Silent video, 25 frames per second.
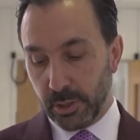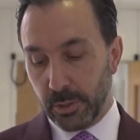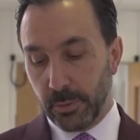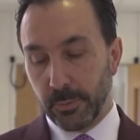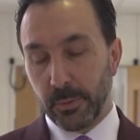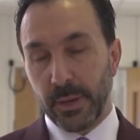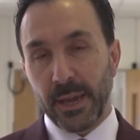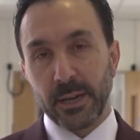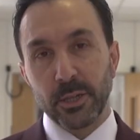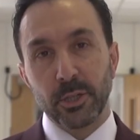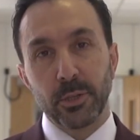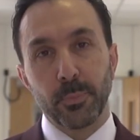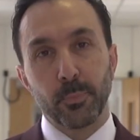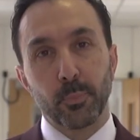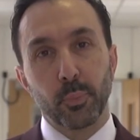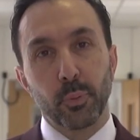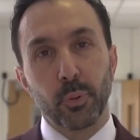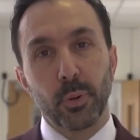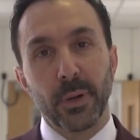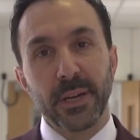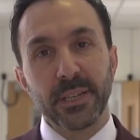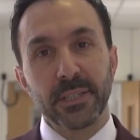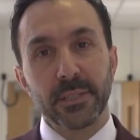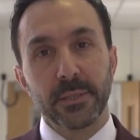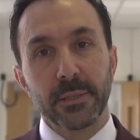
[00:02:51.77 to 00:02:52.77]
to actually
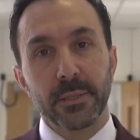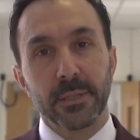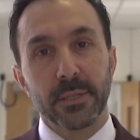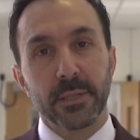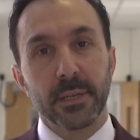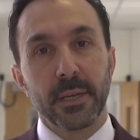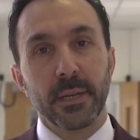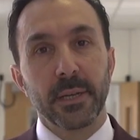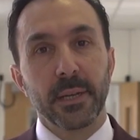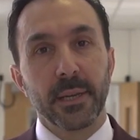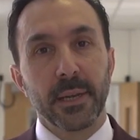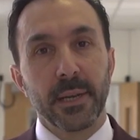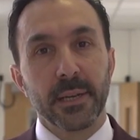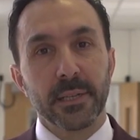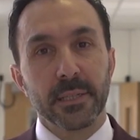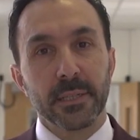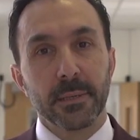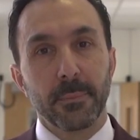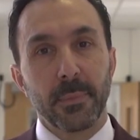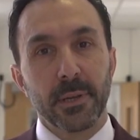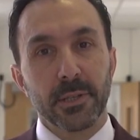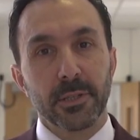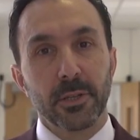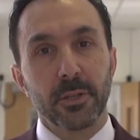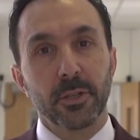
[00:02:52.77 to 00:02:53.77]
press the skin against
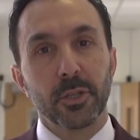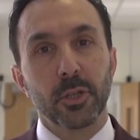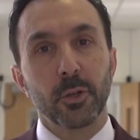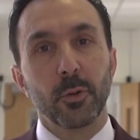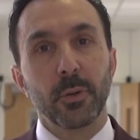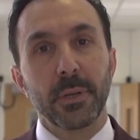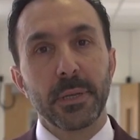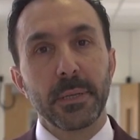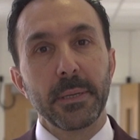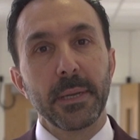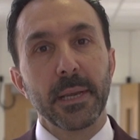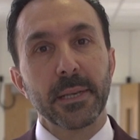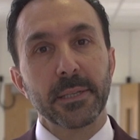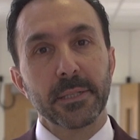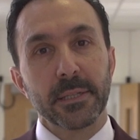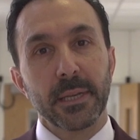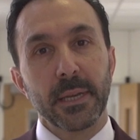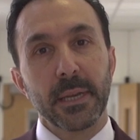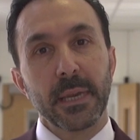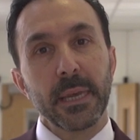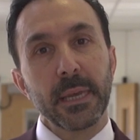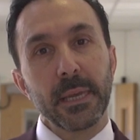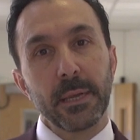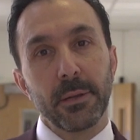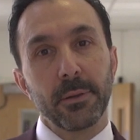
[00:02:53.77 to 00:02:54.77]
the muscle so it knits
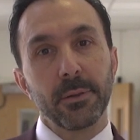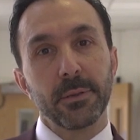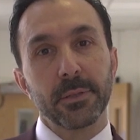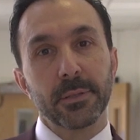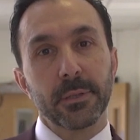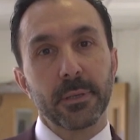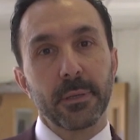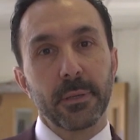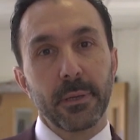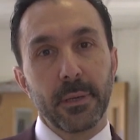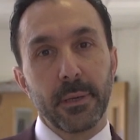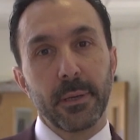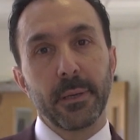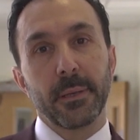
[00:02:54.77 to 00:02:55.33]
and heals